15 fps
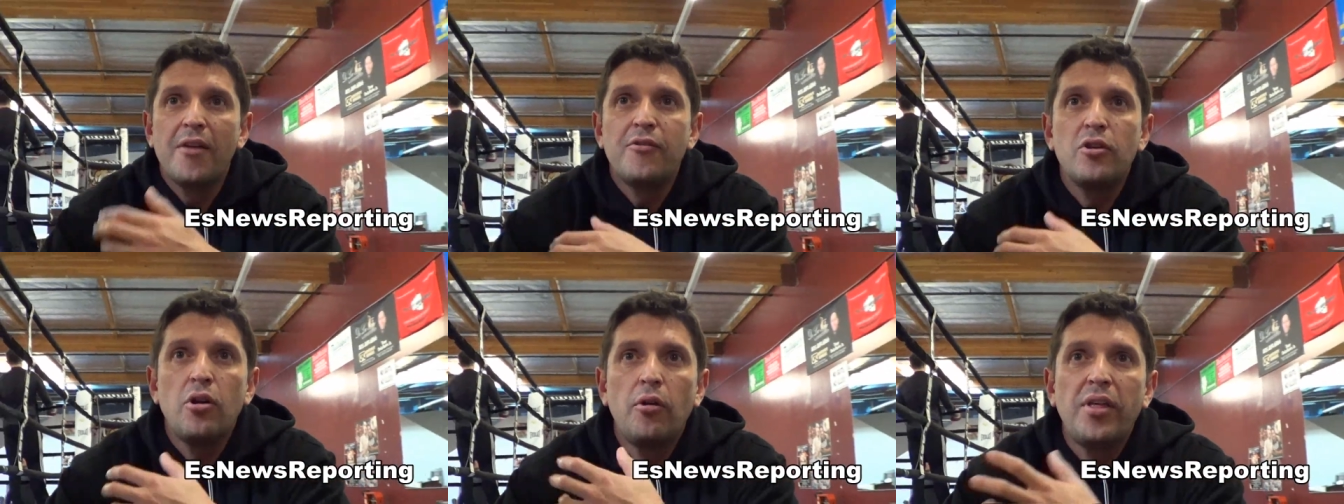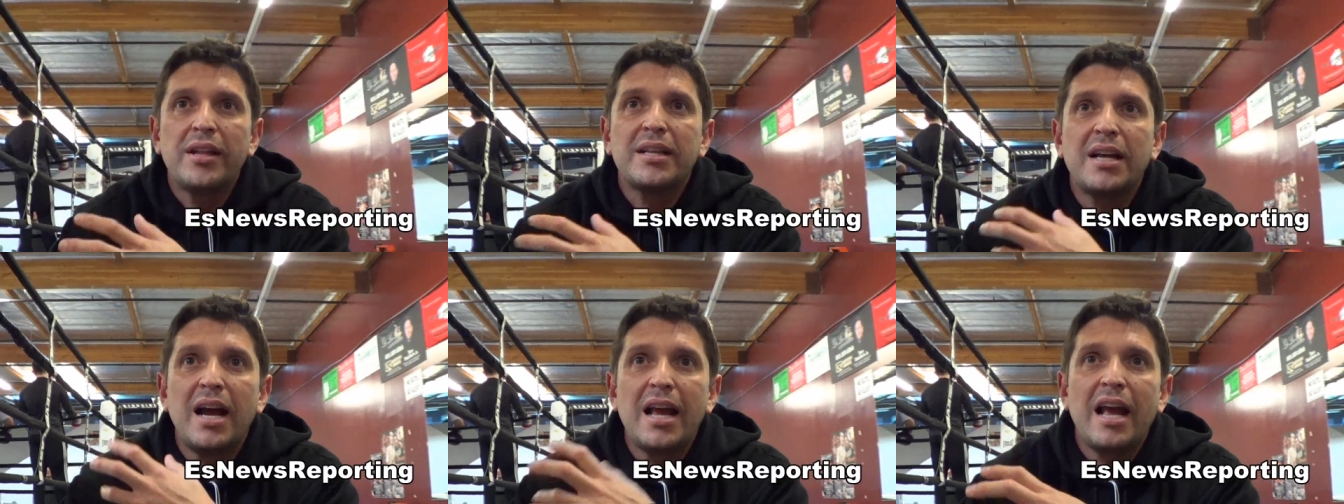If you know
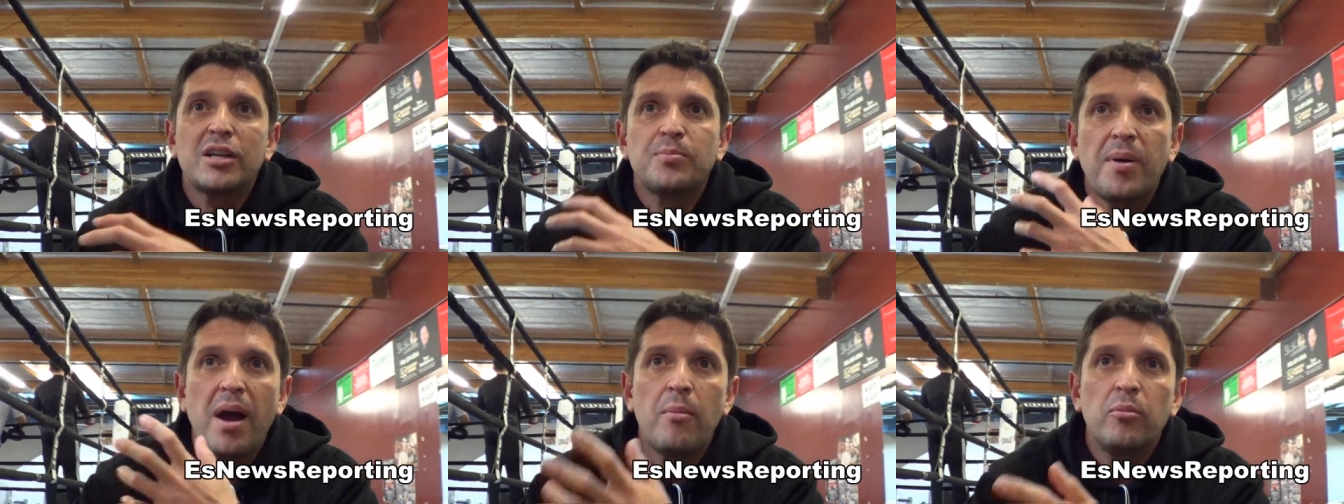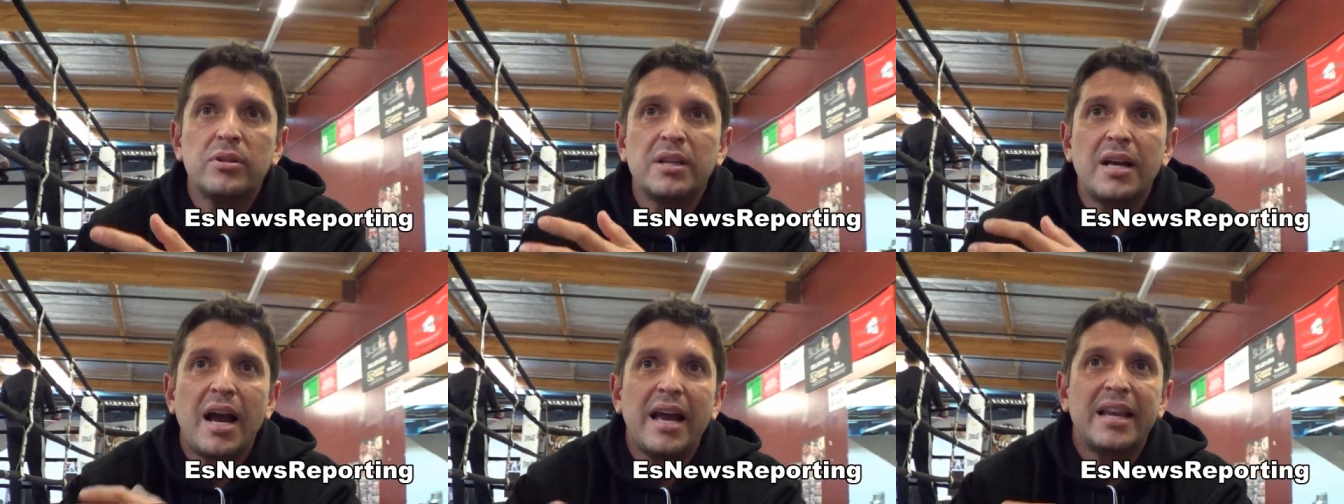that the guy has problem
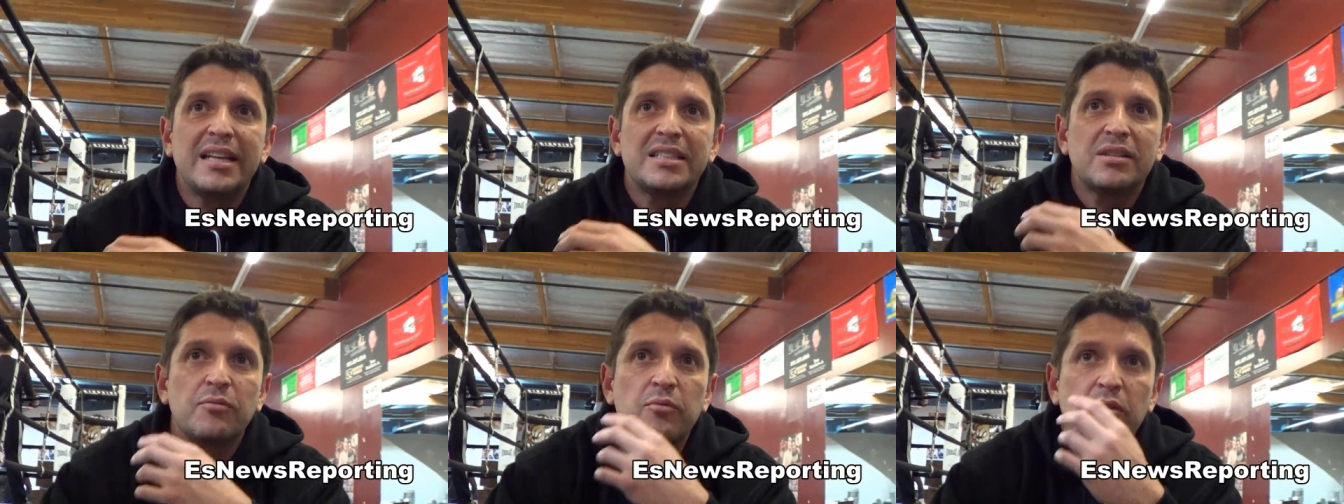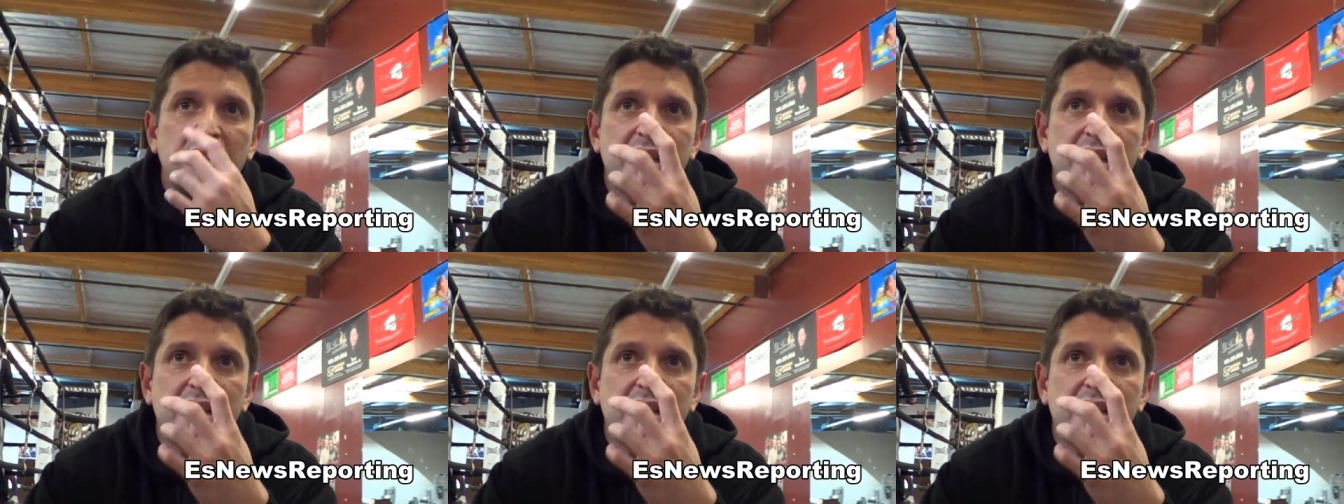with the guy and he's